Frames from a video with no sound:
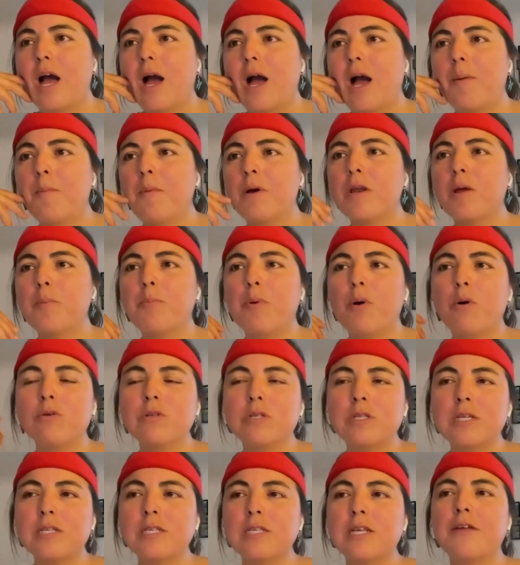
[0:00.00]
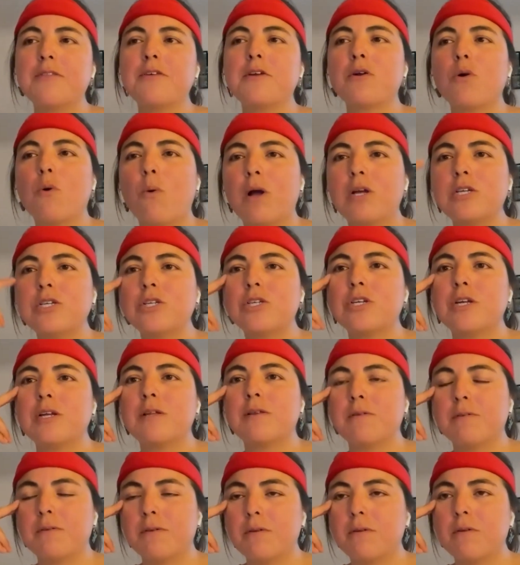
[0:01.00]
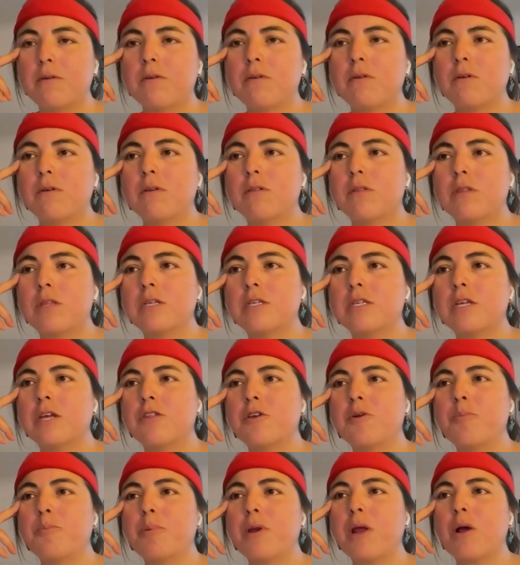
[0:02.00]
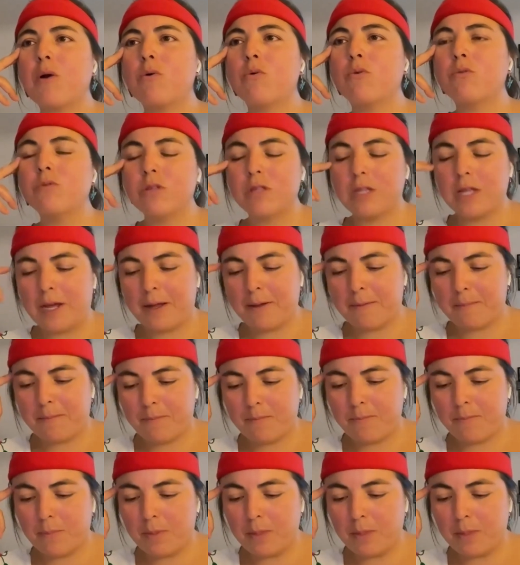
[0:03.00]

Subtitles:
I'm gonna pose this other question, this other pregunta.